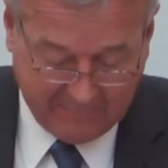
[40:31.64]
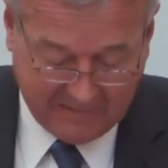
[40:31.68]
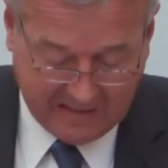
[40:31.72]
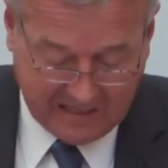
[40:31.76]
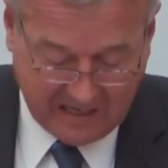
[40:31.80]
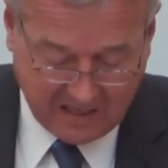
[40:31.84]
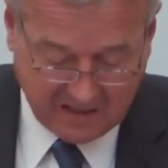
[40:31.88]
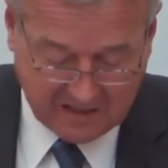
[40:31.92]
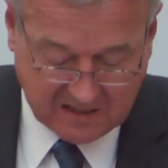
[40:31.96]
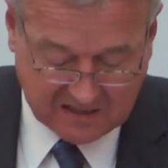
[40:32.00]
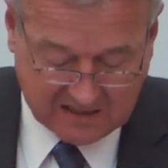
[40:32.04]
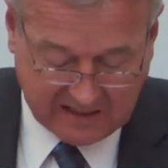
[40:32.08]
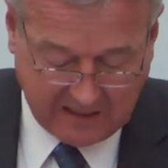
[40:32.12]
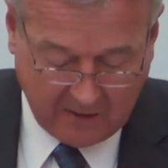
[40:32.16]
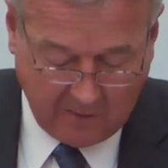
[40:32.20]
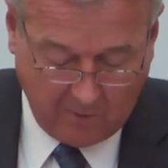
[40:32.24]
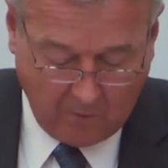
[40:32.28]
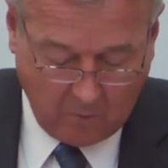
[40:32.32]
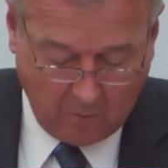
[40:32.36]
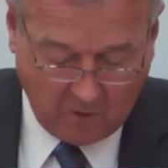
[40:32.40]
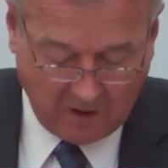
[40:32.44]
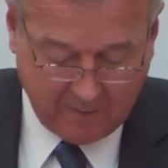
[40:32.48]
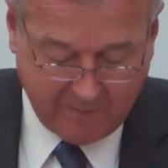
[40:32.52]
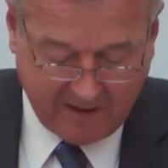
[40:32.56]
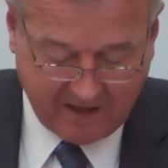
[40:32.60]
Lastly,
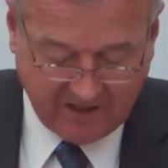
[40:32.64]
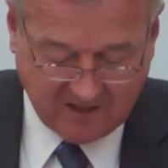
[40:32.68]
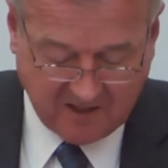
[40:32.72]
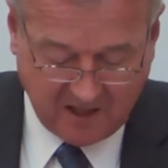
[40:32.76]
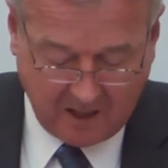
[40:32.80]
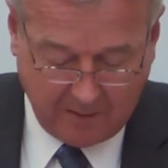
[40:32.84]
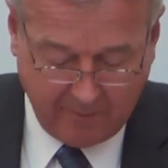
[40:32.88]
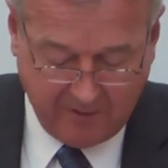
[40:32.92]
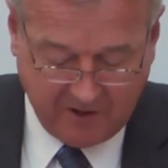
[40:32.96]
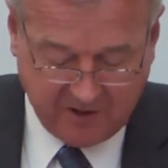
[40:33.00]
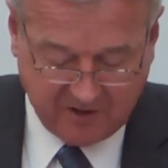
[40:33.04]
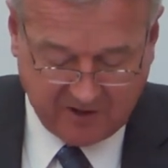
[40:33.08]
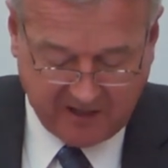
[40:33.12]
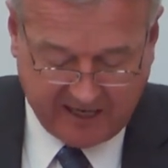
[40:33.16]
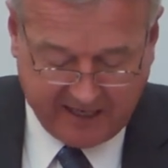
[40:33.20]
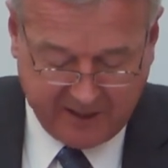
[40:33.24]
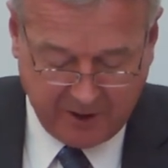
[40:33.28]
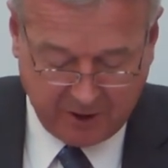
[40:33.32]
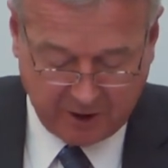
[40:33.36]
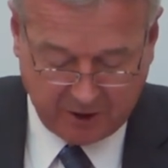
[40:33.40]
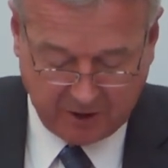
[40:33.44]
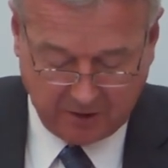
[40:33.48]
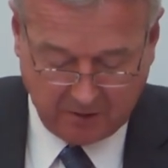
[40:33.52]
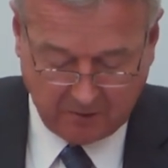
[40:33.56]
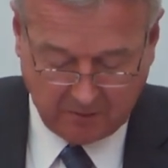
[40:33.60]
what about
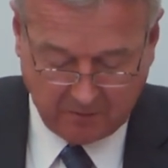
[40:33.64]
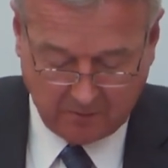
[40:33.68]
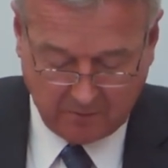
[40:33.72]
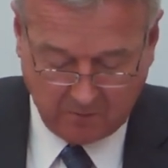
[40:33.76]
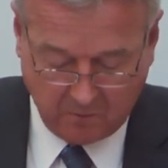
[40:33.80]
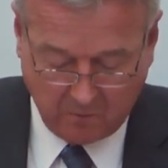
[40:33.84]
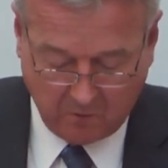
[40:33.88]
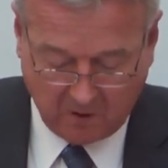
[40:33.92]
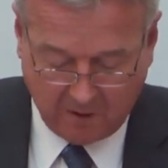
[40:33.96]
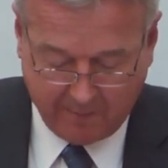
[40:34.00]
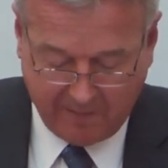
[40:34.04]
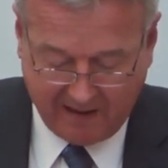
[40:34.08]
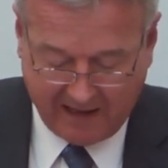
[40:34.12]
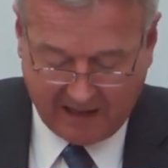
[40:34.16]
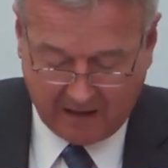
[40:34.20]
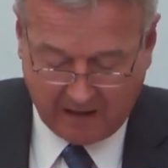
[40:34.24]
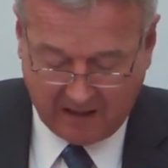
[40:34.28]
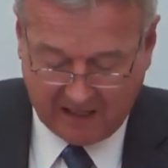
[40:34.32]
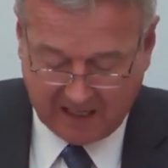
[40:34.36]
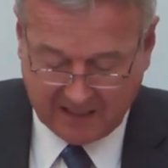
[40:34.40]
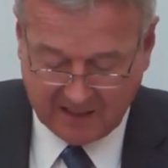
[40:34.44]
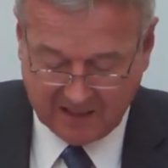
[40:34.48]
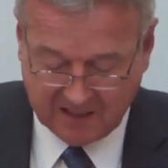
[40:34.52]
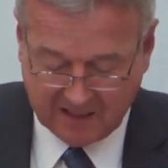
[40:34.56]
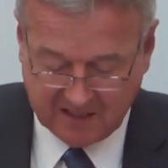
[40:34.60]
arbitration? What
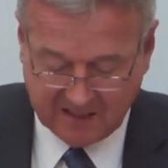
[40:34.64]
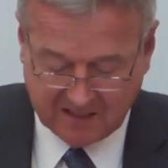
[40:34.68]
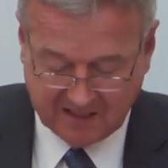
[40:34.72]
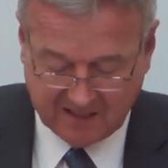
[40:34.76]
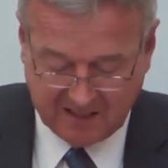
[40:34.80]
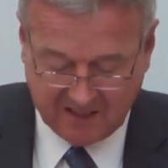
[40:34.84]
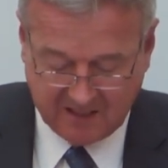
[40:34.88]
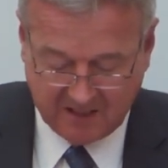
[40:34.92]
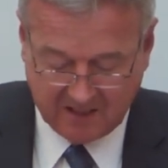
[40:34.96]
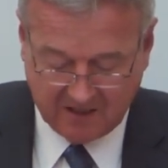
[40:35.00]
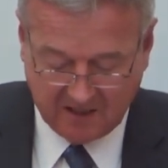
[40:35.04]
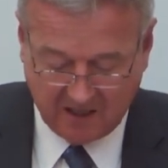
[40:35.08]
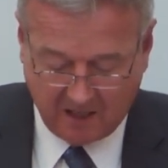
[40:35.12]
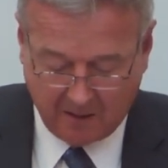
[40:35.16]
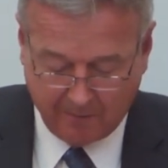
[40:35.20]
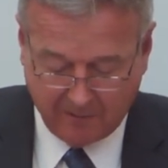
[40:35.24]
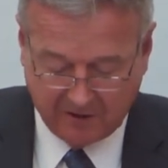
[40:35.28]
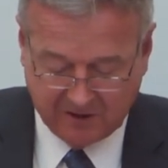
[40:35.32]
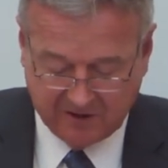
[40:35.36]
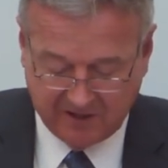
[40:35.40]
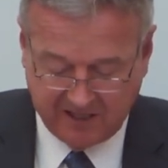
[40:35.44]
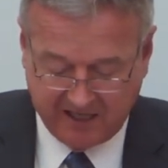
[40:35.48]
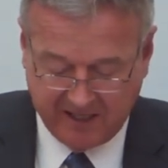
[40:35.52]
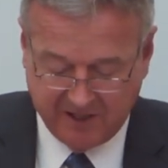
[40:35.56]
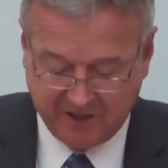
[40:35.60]
about London-seated
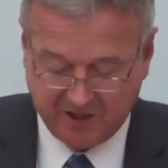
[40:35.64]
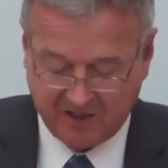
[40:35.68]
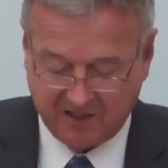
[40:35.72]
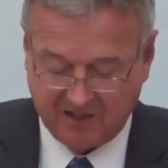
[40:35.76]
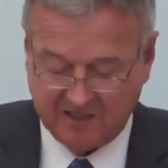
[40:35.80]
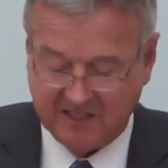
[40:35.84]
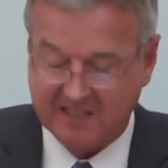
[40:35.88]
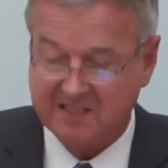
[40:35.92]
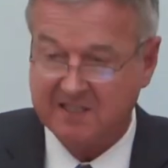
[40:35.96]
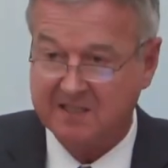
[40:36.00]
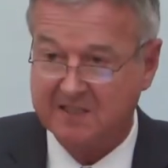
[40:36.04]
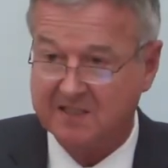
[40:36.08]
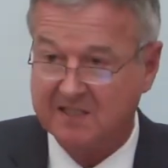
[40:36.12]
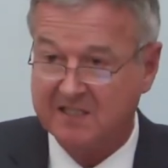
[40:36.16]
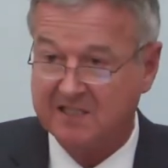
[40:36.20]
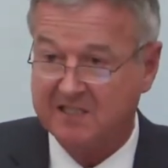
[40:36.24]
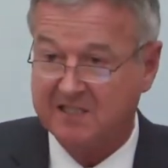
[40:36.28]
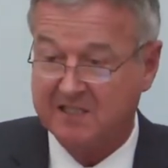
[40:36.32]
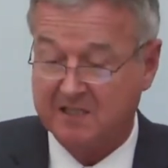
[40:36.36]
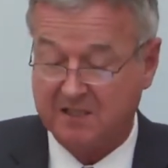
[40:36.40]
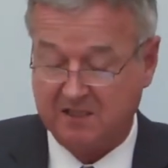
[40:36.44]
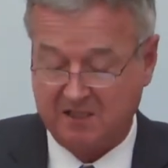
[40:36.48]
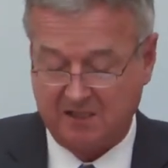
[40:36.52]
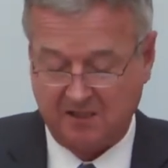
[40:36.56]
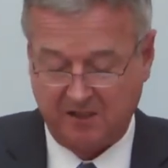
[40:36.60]
arbitration? Isn't
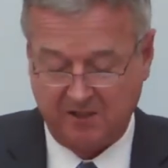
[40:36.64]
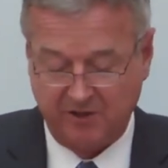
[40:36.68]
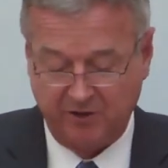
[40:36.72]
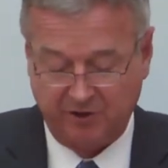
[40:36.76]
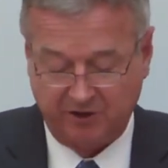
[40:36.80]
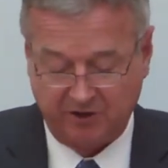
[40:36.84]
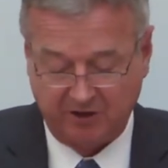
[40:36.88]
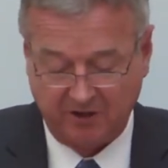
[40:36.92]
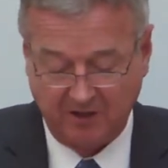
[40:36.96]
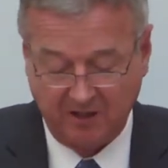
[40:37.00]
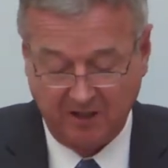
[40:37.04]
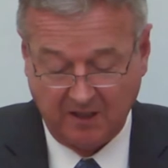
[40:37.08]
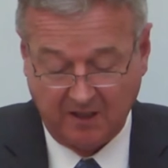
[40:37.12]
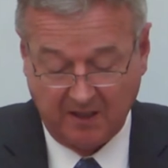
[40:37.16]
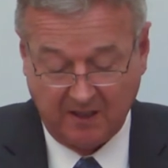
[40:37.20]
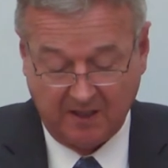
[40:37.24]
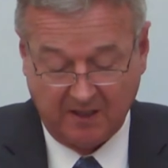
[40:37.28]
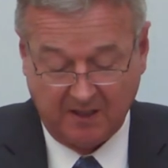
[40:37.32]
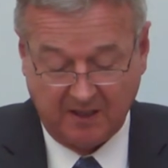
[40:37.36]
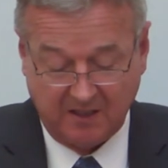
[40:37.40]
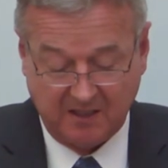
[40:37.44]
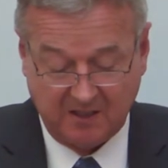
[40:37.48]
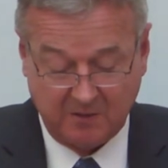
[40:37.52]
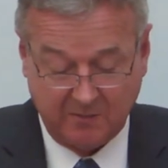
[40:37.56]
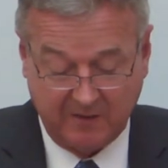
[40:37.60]
this a solution
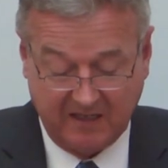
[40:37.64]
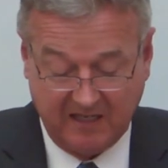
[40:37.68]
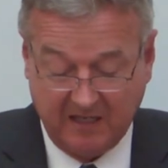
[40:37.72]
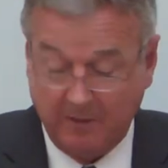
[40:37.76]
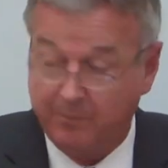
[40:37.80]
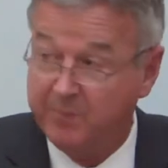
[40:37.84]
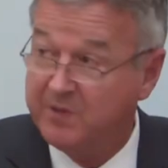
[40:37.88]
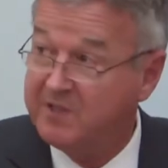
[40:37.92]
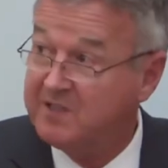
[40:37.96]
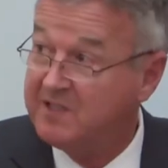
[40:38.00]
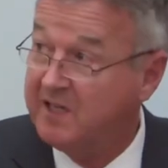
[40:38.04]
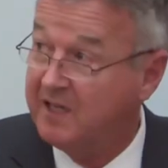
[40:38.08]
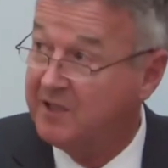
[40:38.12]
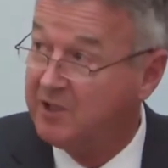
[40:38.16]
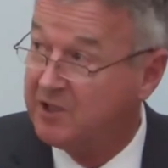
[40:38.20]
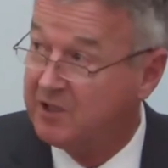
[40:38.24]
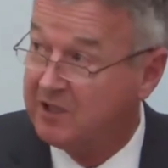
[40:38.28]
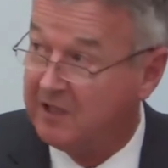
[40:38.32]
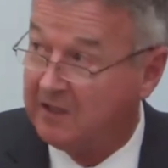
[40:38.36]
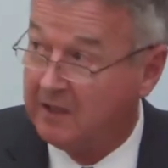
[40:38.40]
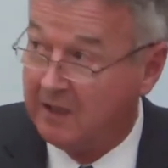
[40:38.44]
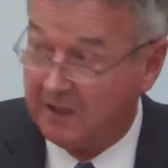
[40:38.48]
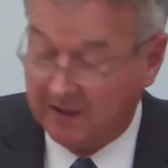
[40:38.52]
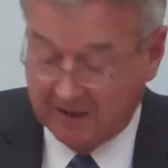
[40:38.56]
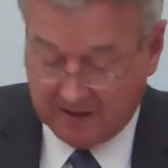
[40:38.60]
to any
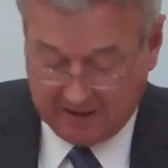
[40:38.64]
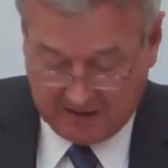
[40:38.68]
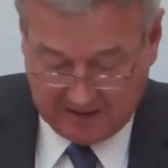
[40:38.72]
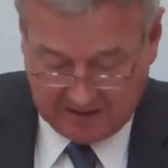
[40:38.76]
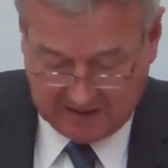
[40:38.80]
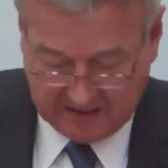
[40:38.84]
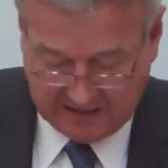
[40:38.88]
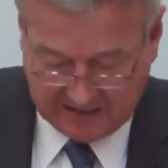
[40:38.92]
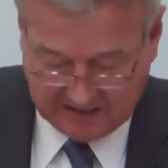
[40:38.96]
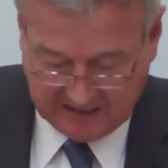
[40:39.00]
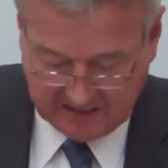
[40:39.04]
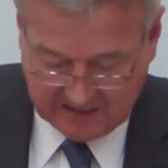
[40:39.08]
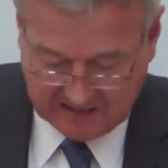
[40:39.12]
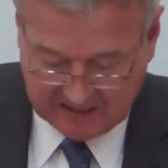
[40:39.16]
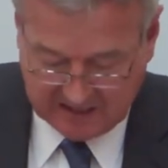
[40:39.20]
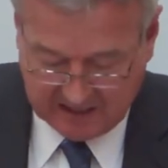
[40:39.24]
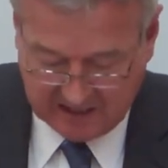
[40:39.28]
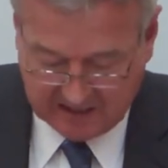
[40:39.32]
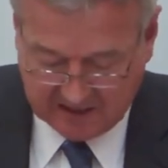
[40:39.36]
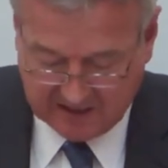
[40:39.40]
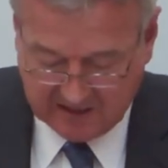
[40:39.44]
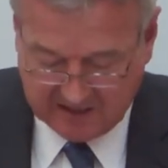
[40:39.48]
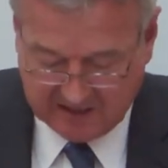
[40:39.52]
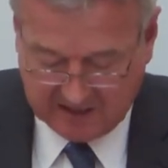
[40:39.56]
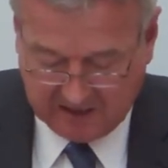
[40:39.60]
potential
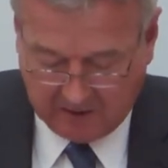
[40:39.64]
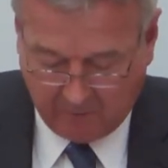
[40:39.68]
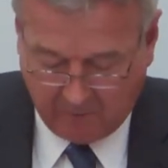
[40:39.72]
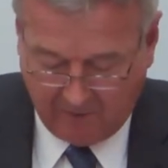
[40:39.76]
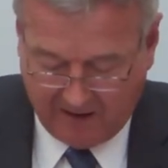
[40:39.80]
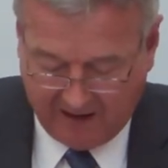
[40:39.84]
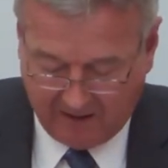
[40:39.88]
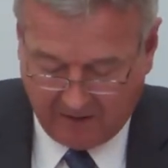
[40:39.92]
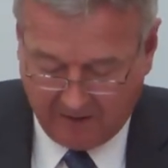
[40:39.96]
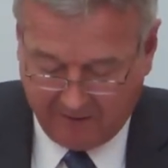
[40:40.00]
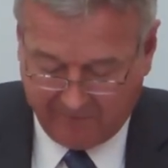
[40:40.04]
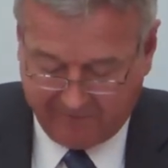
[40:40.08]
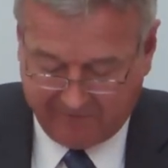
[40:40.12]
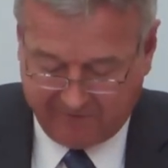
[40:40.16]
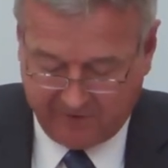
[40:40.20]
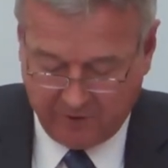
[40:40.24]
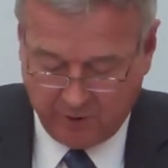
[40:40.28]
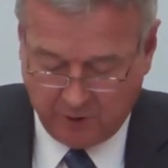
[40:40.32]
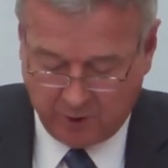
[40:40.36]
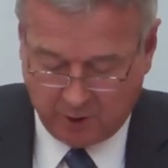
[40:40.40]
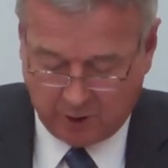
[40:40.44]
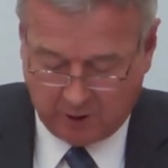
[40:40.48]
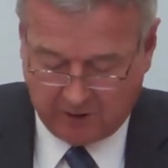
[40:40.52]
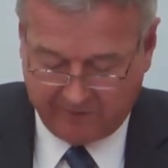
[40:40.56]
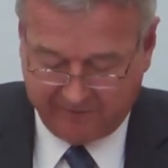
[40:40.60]
uncertainty around the
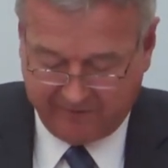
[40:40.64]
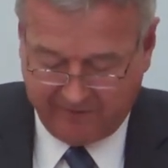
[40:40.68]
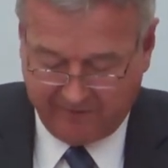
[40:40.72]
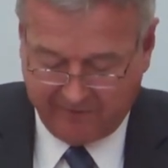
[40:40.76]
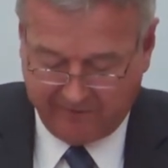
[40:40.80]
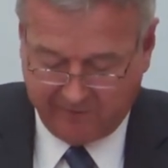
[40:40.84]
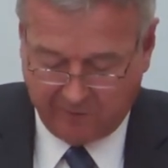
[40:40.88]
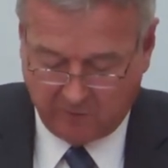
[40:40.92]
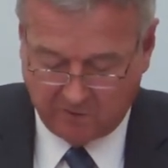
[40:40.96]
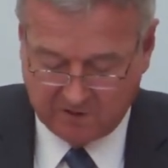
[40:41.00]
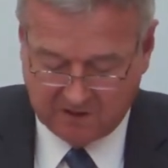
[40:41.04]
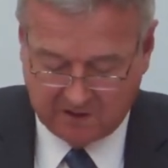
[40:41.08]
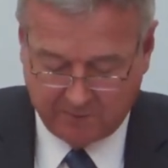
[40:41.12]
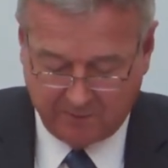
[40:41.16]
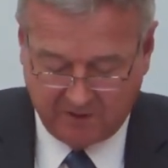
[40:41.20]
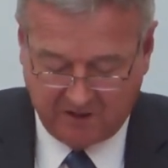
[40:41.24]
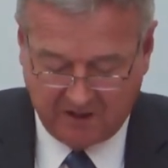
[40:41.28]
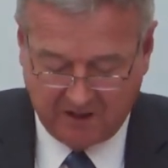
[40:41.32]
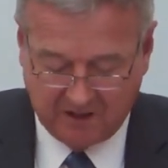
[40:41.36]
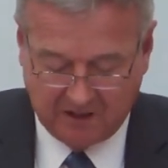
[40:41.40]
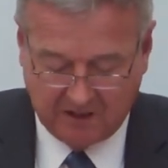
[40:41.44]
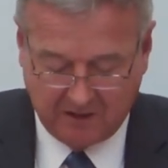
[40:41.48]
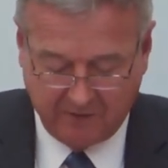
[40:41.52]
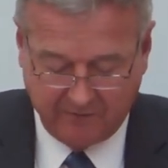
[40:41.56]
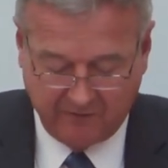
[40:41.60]
future of
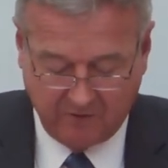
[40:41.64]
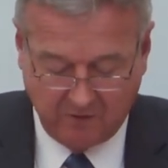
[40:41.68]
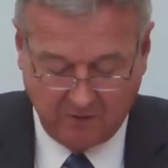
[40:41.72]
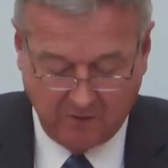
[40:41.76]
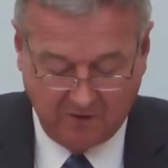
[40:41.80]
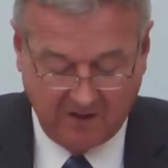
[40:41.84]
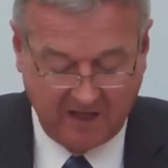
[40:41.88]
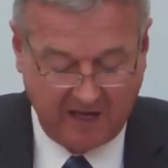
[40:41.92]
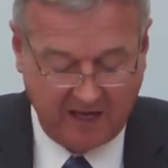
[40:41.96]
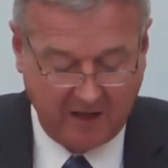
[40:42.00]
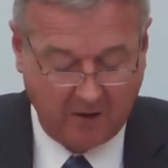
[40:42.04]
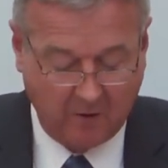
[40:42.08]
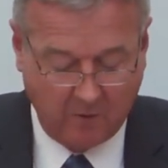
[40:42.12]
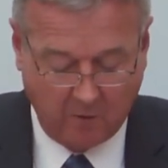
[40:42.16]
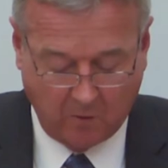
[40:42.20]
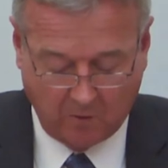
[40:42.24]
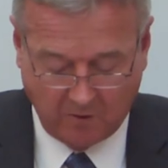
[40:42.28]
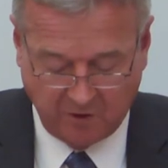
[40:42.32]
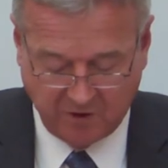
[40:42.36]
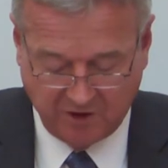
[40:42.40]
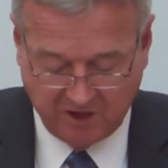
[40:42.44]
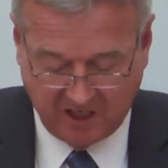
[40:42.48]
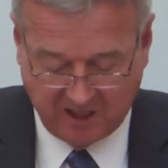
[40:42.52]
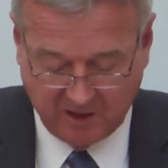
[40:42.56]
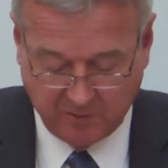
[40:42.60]
enforceability of UK
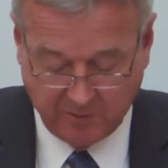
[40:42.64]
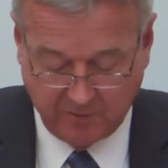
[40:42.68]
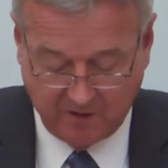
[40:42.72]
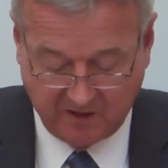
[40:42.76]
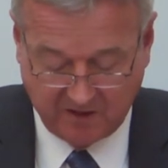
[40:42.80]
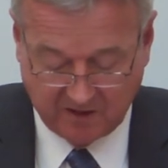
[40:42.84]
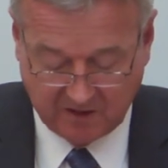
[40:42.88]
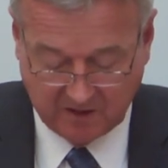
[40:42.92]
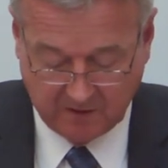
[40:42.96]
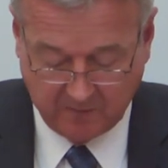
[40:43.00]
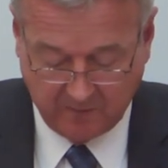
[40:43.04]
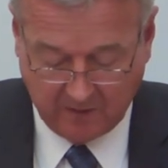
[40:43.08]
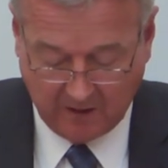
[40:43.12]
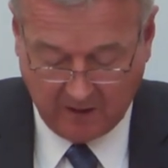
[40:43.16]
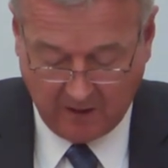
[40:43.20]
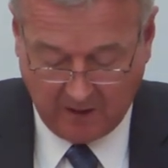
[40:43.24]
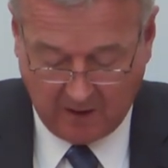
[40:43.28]
court judgments?